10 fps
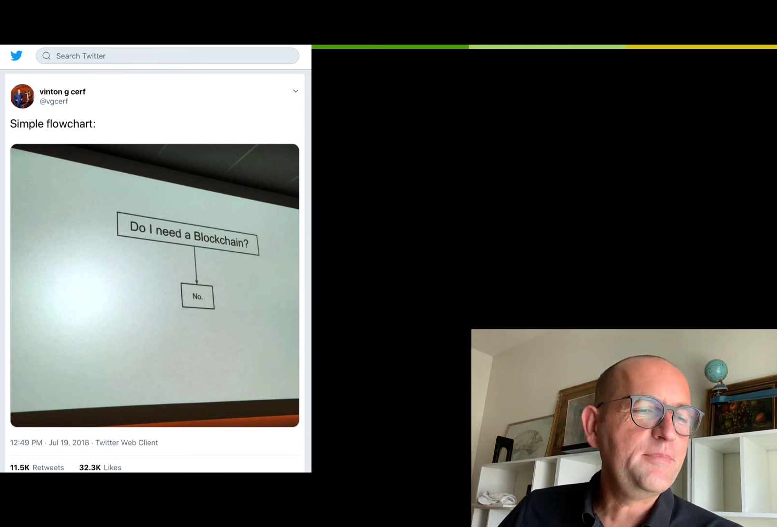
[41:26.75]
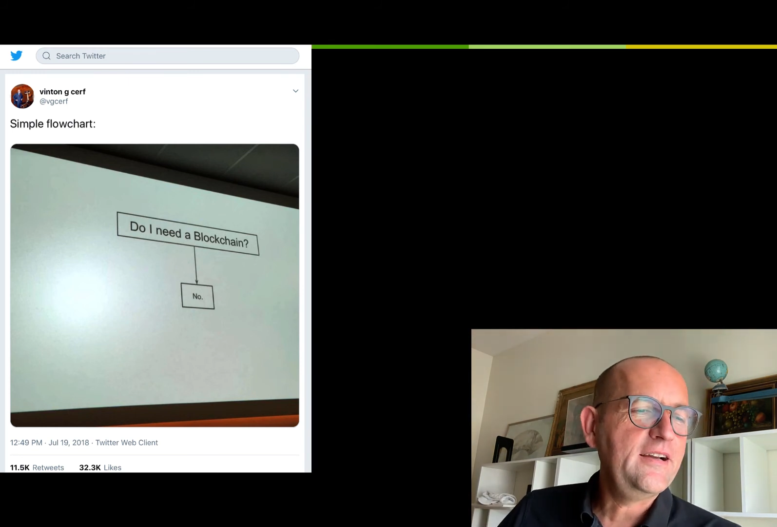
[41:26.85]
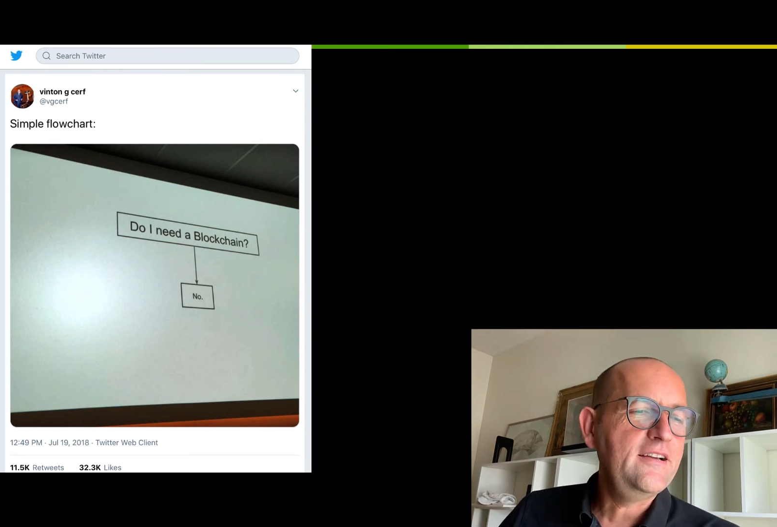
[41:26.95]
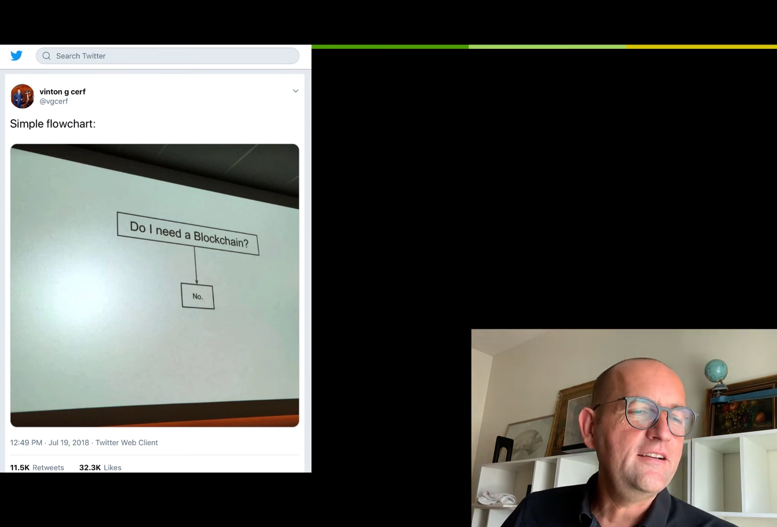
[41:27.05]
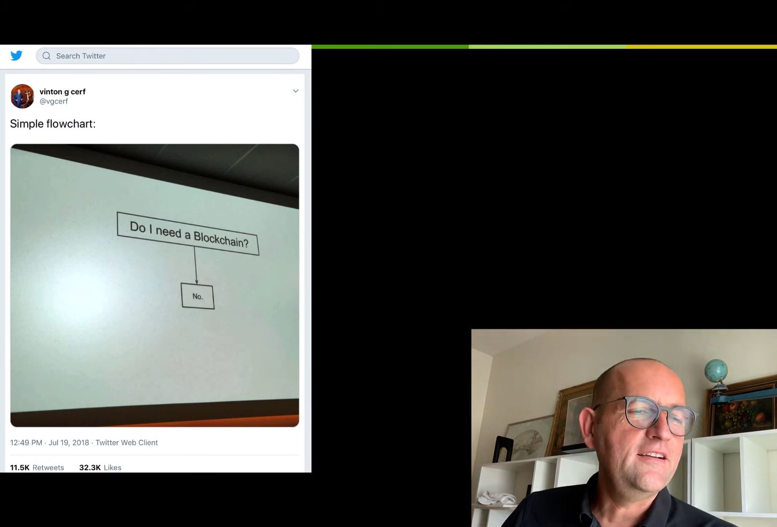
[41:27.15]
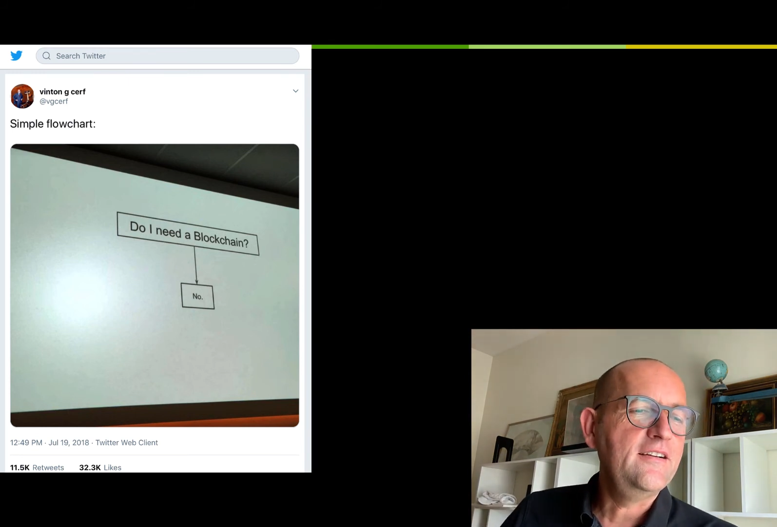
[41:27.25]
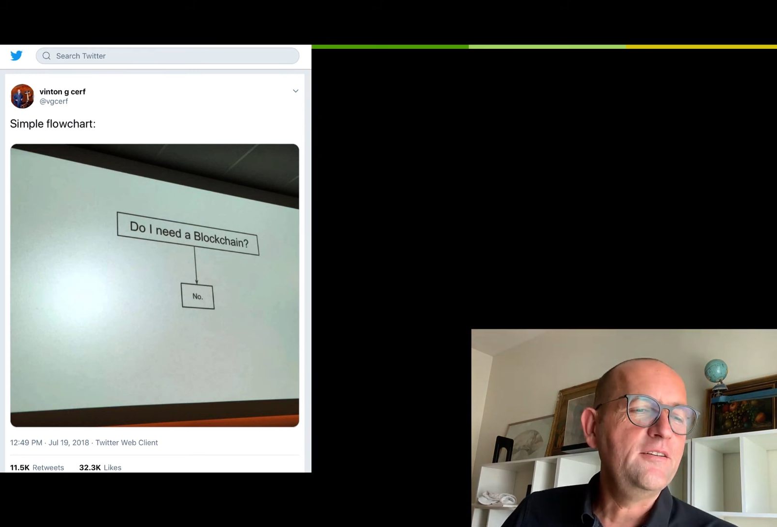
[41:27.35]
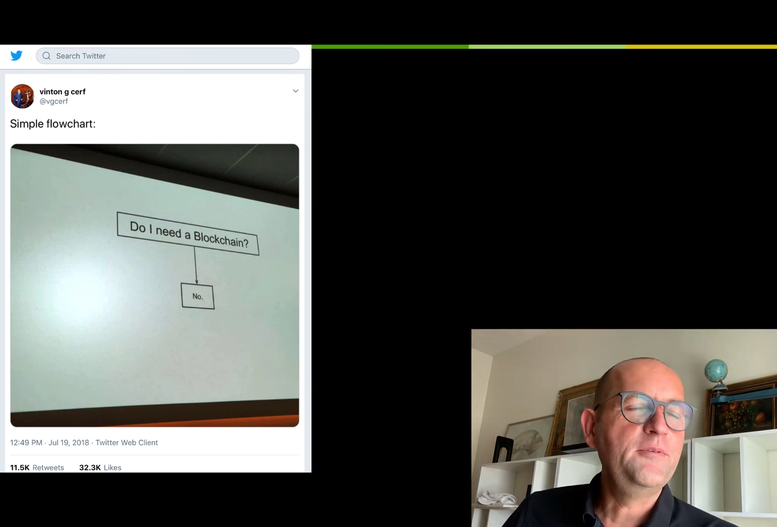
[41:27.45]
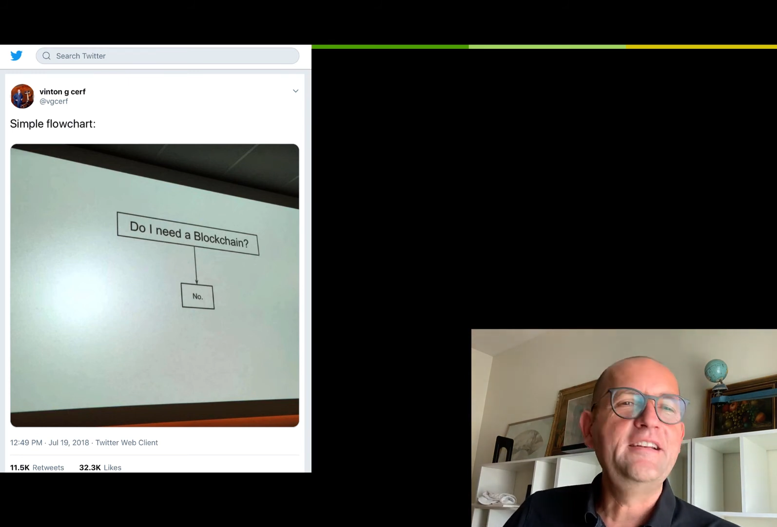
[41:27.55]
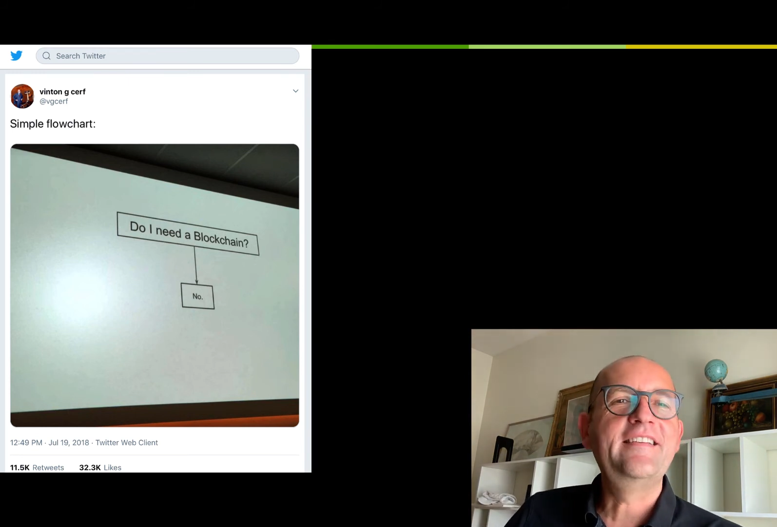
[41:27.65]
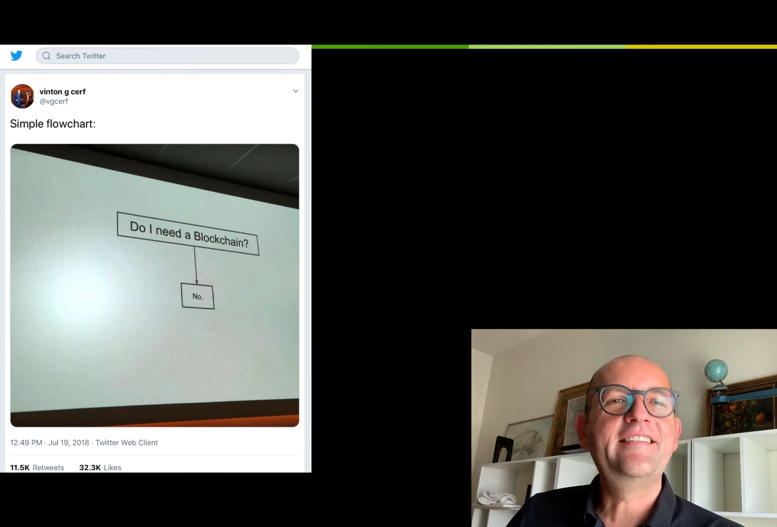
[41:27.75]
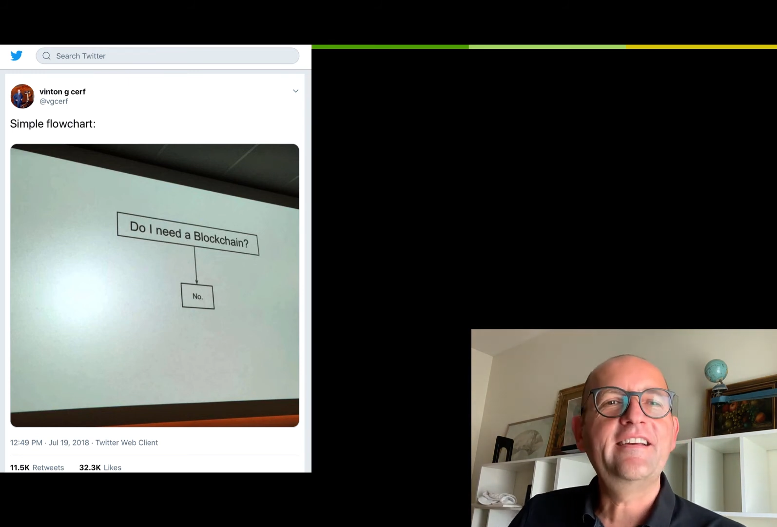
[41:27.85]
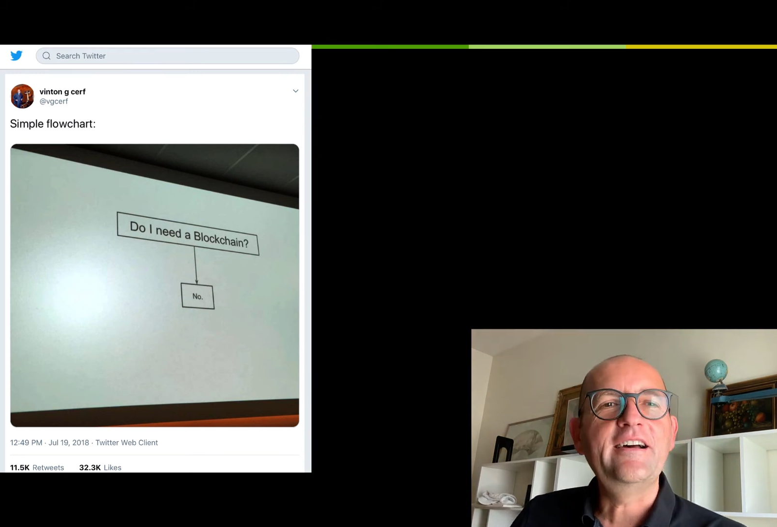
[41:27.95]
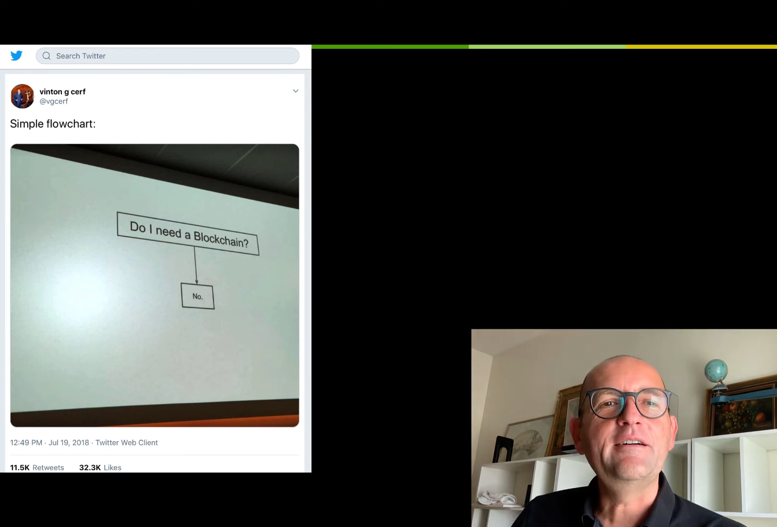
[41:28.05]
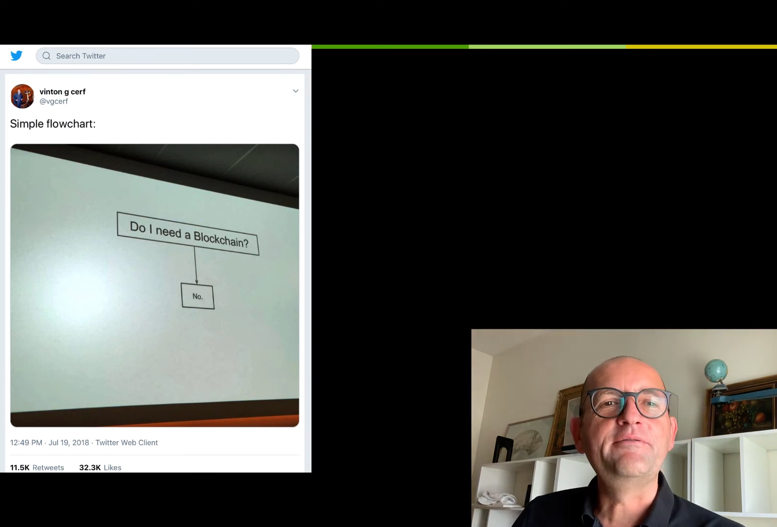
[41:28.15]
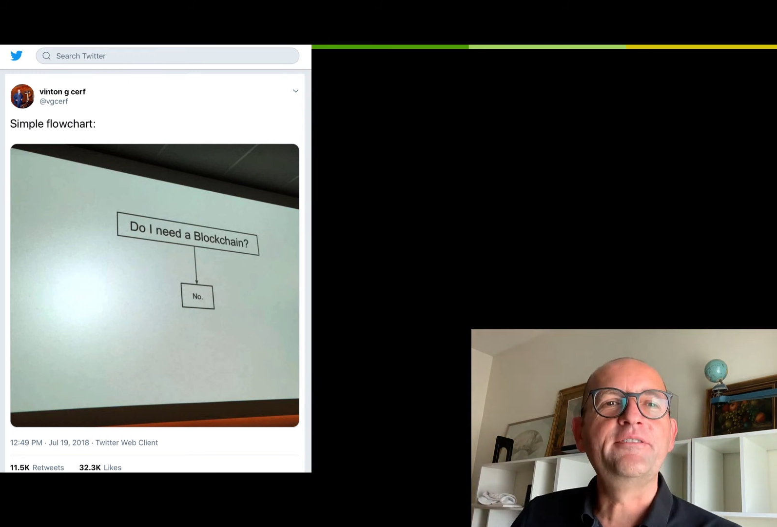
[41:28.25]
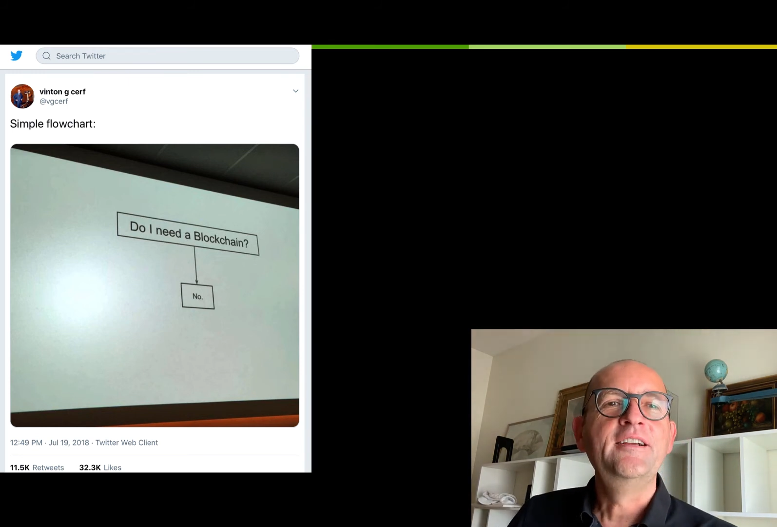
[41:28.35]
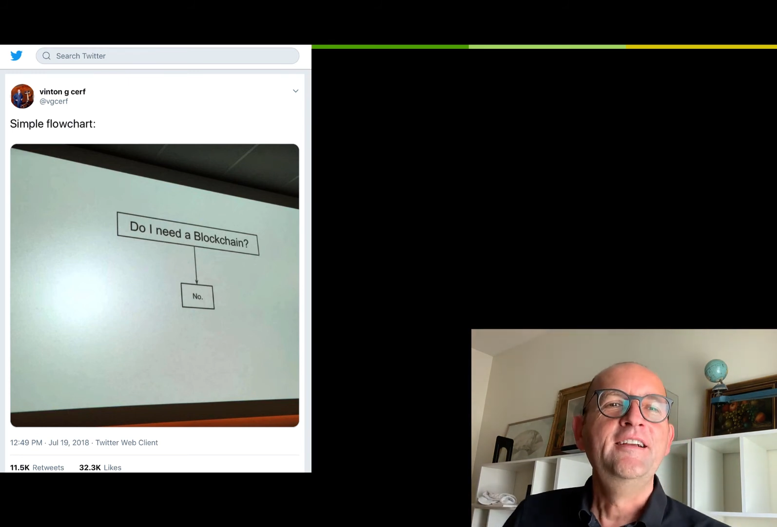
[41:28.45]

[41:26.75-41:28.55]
by Wind Cerf.